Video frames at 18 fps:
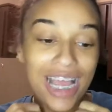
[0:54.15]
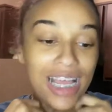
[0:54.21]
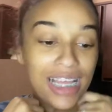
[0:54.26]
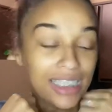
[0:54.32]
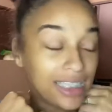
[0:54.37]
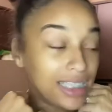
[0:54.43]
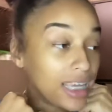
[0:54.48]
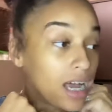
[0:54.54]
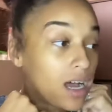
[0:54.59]

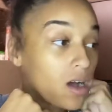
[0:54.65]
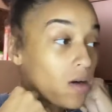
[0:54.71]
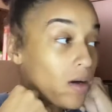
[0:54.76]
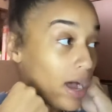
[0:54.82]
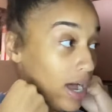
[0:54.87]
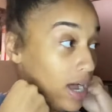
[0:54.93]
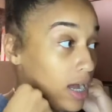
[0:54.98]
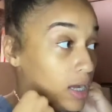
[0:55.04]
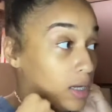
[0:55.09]

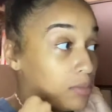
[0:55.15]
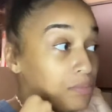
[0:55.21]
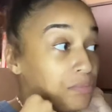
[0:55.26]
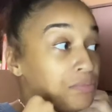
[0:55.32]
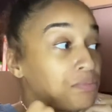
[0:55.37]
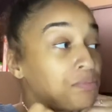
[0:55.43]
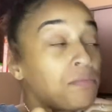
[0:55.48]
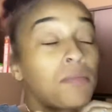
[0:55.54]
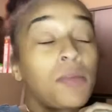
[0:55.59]
So
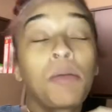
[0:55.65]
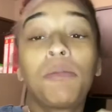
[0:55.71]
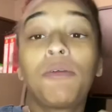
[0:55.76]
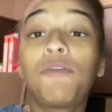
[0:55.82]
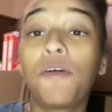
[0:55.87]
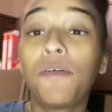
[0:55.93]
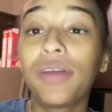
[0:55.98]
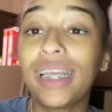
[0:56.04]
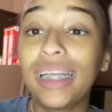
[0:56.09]

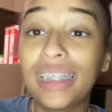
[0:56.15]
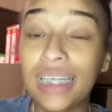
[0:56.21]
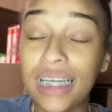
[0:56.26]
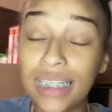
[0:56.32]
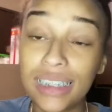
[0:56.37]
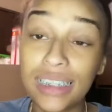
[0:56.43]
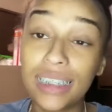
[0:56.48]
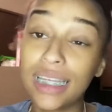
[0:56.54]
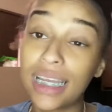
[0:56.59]
before we get
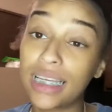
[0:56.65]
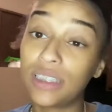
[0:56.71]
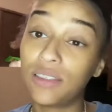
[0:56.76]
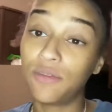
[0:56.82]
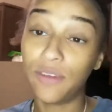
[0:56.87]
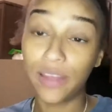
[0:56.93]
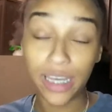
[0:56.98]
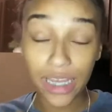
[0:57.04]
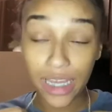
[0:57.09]
into today's
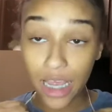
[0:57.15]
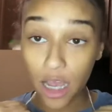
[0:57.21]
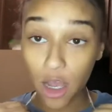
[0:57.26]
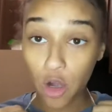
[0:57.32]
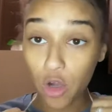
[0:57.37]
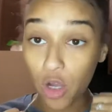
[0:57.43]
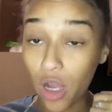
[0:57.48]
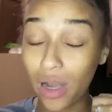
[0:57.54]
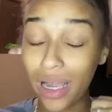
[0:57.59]
video,
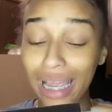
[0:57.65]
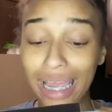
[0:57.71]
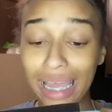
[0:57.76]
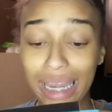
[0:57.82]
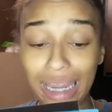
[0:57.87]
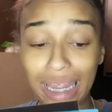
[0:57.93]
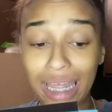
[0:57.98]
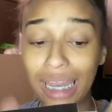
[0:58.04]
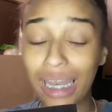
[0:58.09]
go
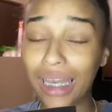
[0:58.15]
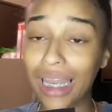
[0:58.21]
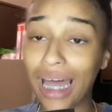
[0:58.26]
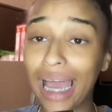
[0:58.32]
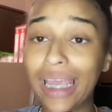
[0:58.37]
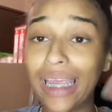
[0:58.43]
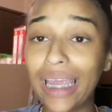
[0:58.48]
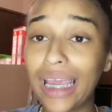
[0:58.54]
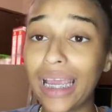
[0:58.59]
ahead and
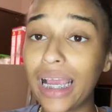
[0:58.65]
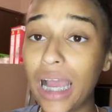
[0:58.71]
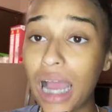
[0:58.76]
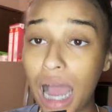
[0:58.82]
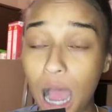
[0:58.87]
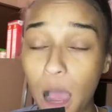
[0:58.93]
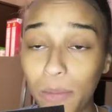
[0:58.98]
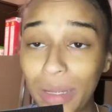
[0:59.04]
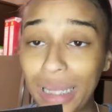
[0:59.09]
like and
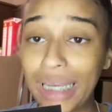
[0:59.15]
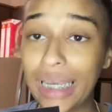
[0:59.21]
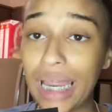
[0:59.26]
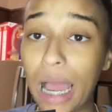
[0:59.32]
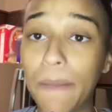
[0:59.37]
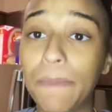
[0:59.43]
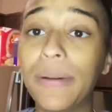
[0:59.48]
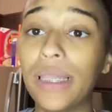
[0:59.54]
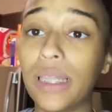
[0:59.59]
comment
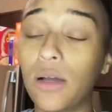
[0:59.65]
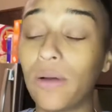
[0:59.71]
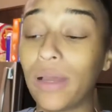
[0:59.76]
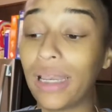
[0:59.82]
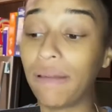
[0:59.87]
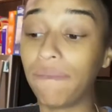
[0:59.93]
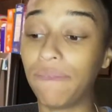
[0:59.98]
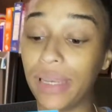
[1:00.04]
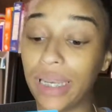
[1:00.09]
down below
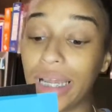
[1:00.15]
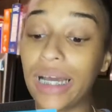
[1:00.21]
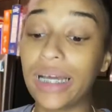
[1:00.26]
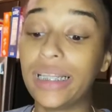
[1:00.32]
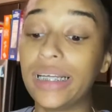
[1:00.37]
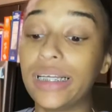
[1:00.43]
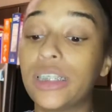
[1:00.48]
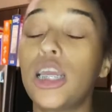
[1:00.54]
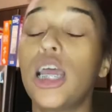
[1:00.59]
any video
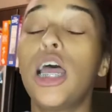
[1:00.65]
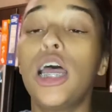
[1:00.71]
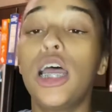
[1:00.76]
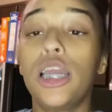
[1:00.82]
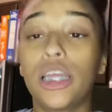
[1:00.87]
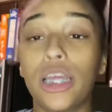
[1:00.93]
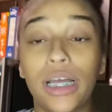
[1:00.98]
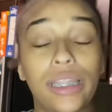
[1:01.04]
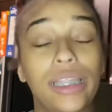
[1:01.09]
ideas
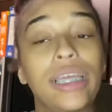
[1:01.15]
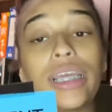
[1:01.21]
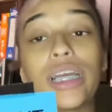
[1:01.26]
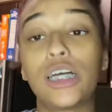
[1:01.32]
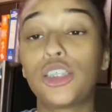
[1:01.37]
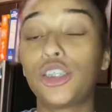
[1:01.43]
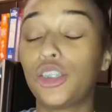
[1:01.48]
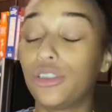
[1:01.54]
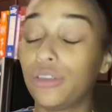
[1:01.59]
y'all think I
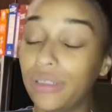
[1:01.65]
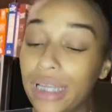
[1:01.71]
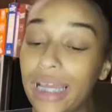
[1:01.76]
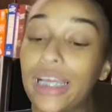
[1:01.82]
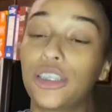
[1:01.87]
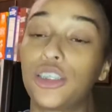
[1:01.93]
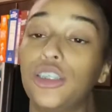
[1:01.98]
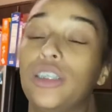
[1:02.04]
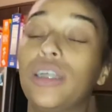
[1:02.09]
should do
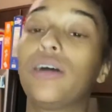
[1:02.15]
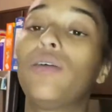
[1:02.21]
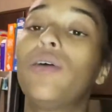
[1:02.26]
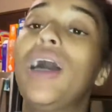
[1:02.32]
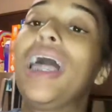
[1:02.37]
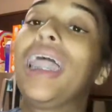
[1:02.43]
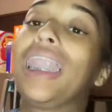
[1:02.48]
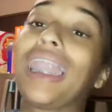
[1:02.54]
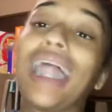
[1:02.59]
next. You know,
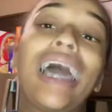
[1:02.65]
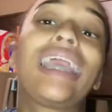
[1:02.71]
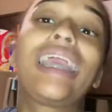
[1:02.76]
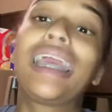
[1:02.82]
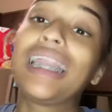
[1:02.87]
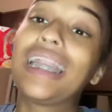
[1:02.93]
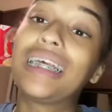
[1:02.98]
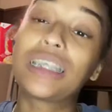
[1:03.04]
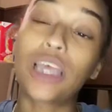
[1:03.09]

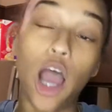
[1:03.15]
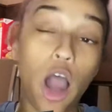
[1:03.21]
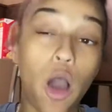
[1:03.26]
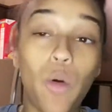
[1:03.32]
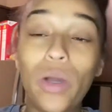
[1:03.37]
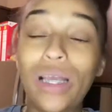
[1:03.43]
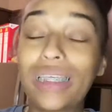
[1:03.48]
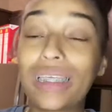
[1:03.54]
liking is always